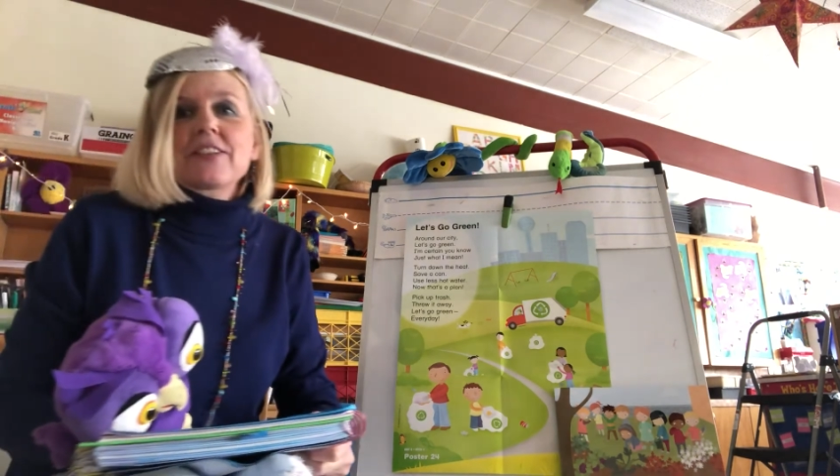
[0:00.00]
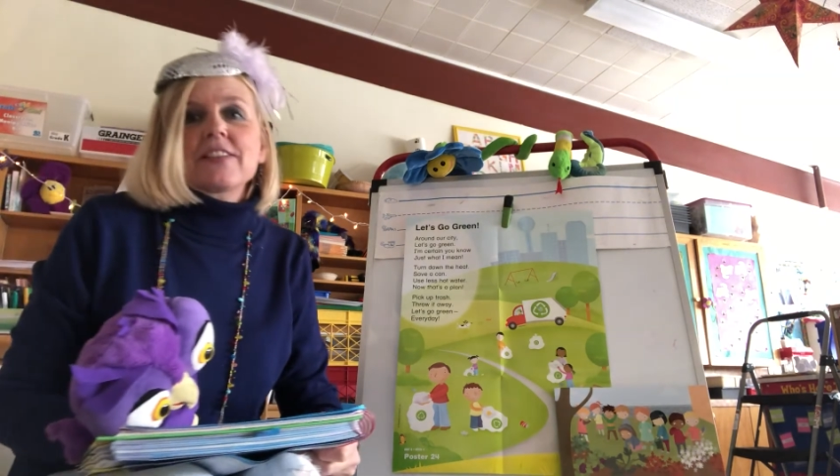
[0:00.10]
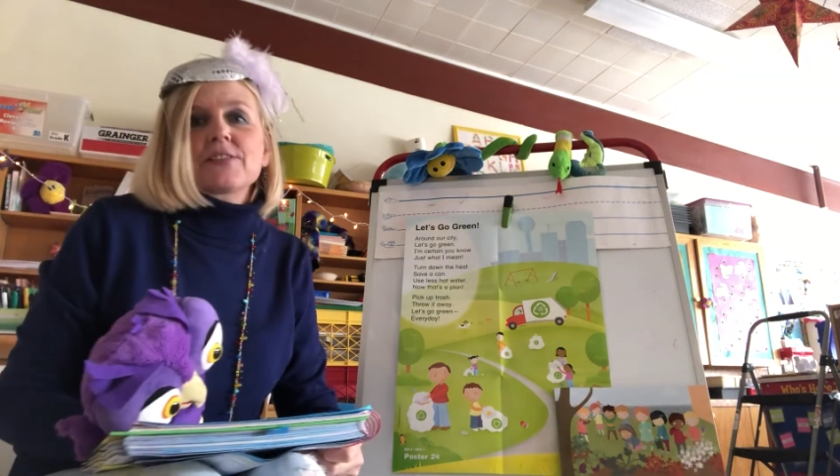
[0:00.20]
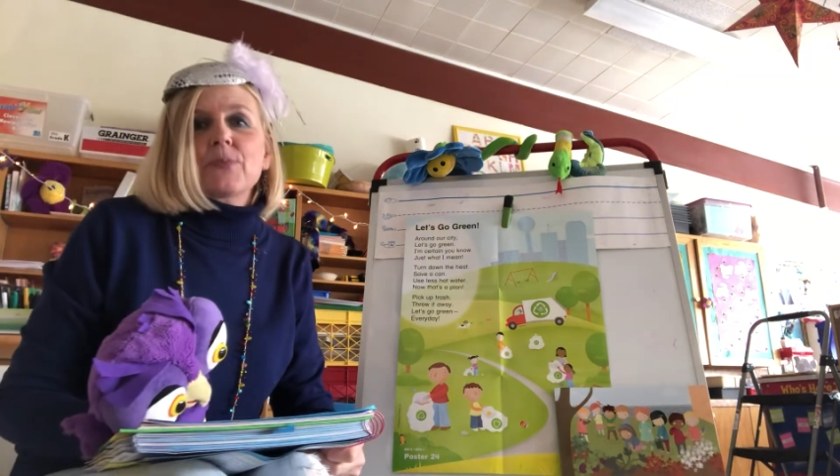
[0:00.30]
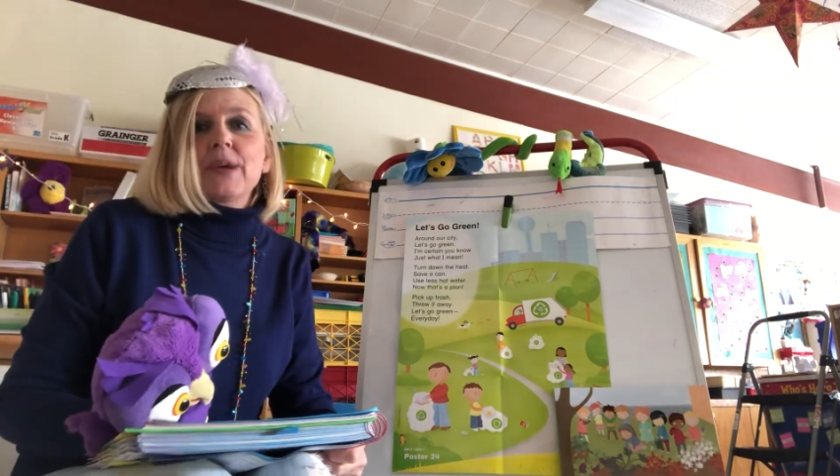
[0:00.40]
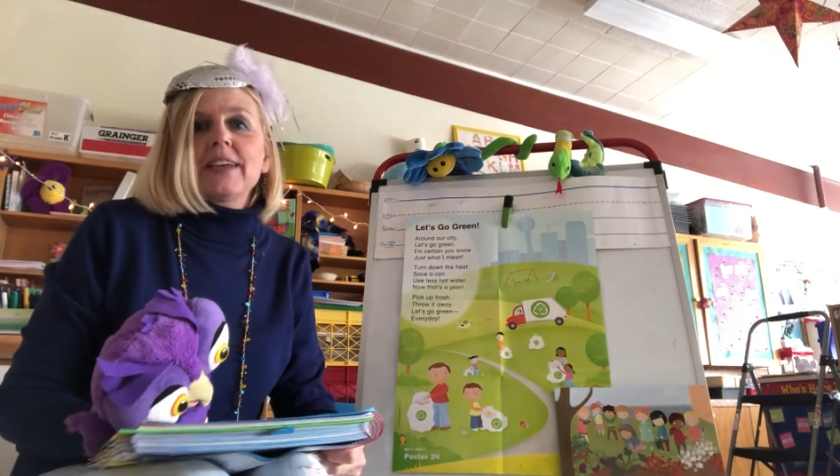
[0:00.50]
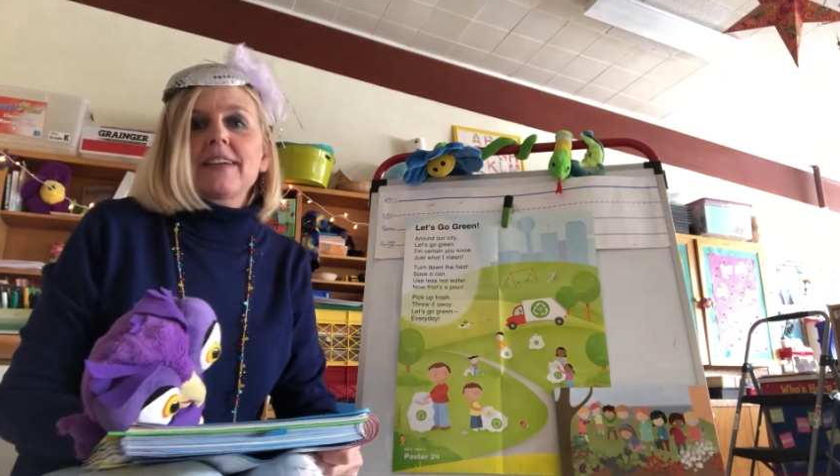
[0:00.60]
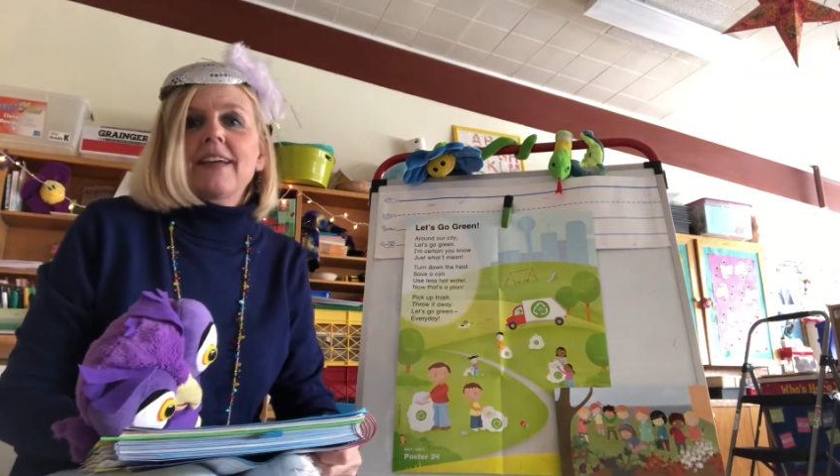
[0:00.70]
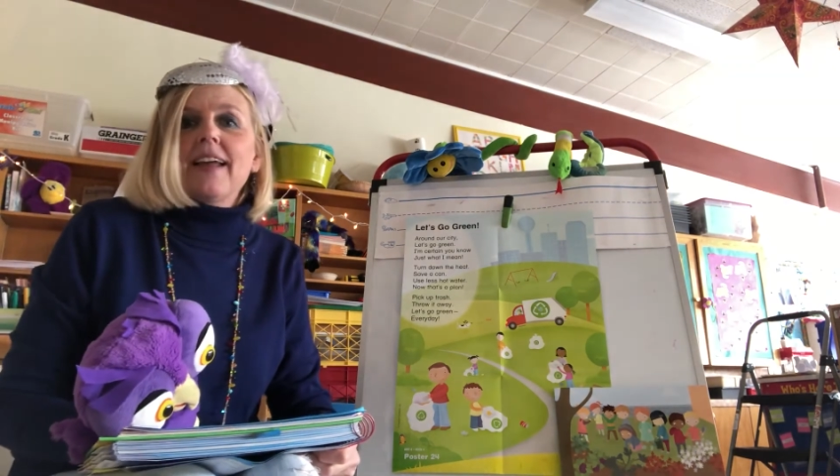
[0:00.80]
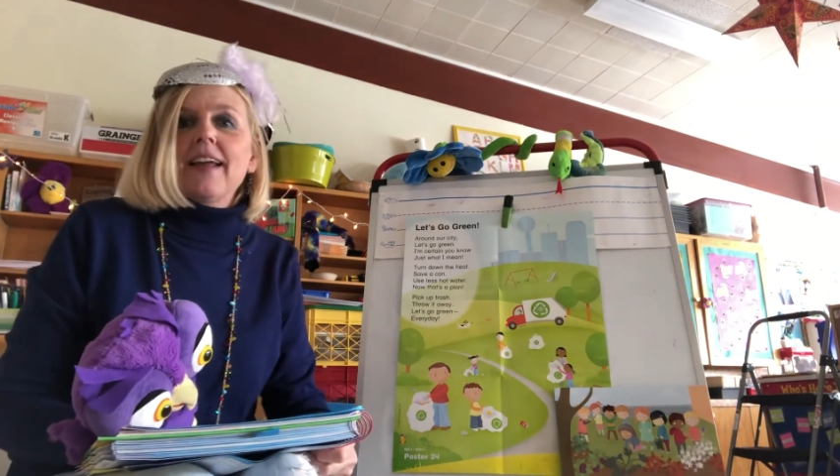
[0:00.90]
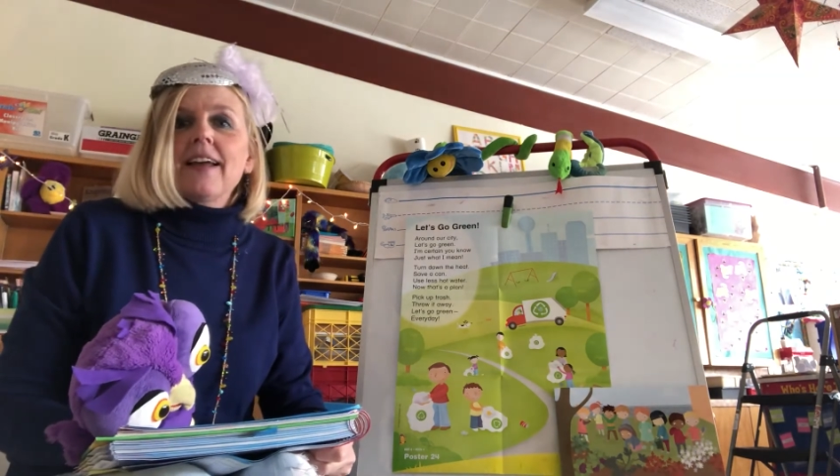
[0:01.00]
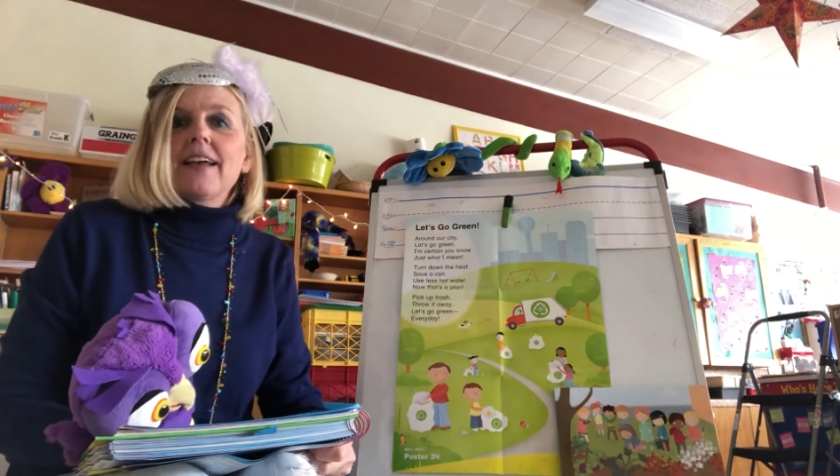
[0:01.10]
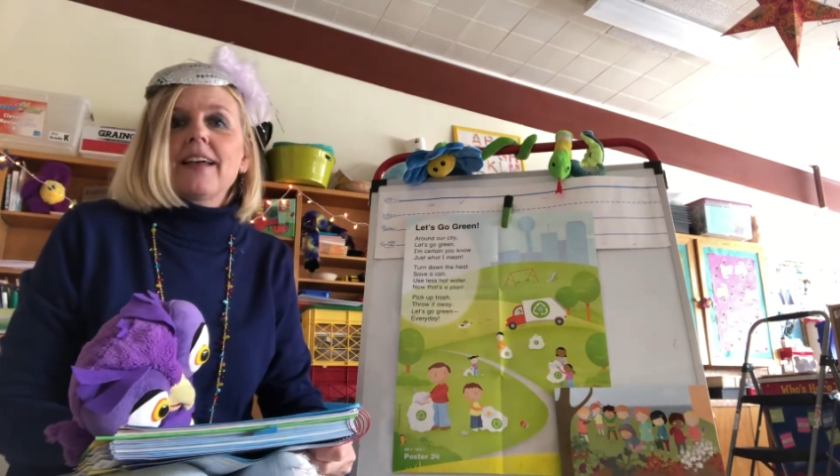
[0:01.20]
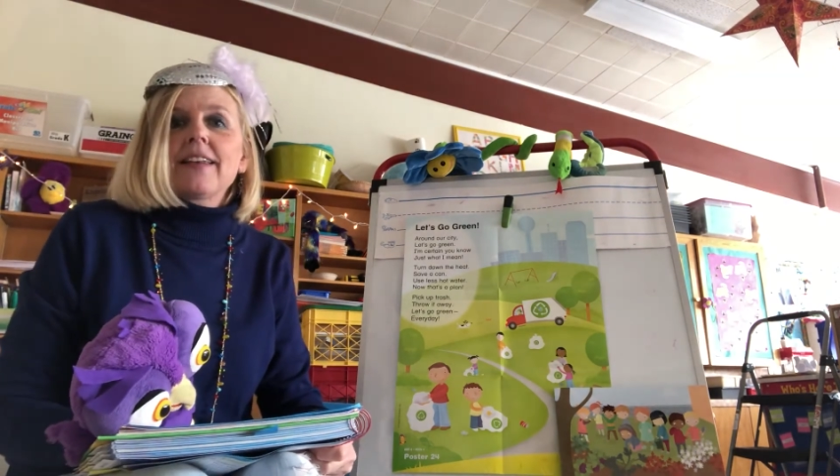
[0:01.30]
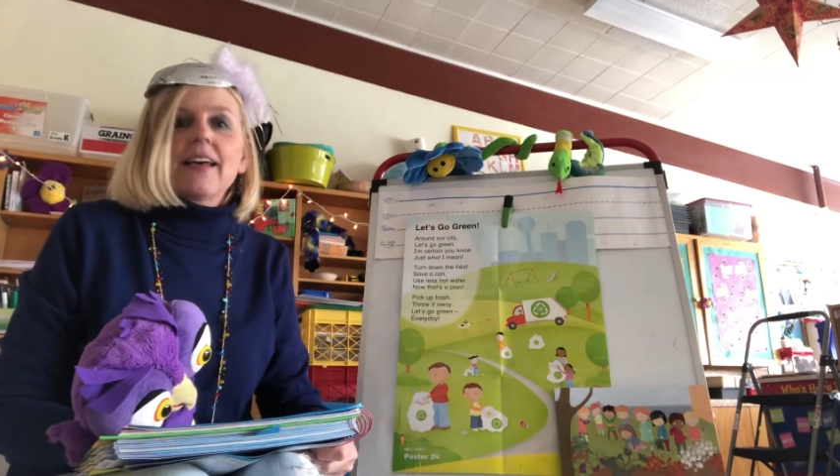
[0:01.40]
this week.
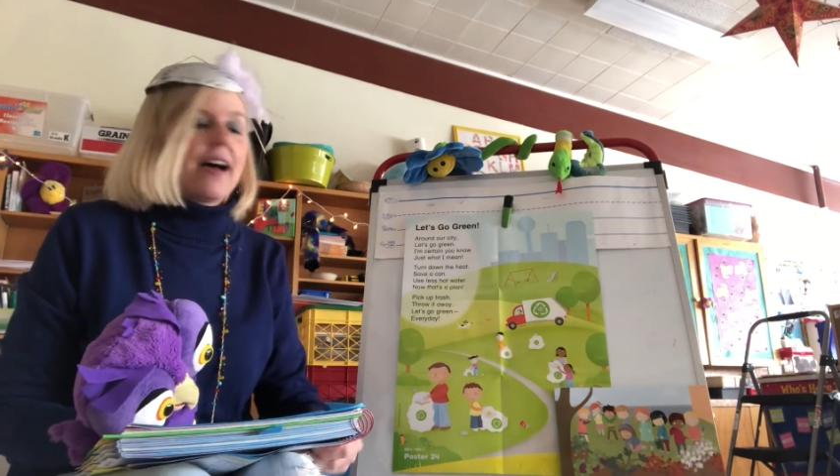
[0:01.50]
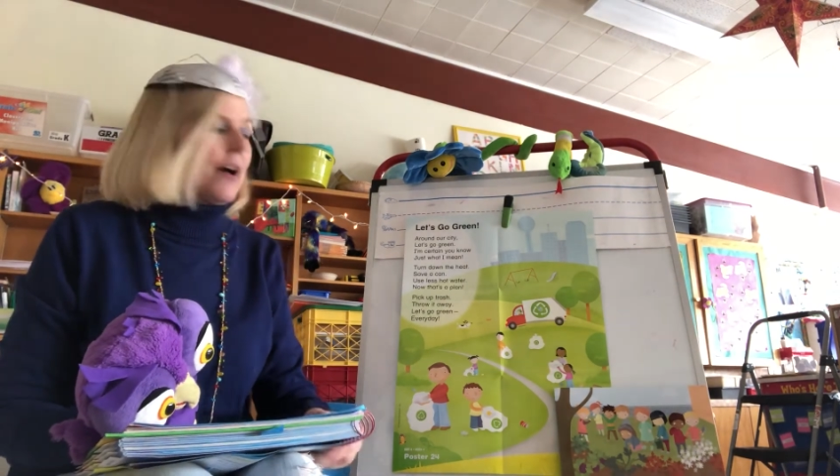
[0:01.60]
And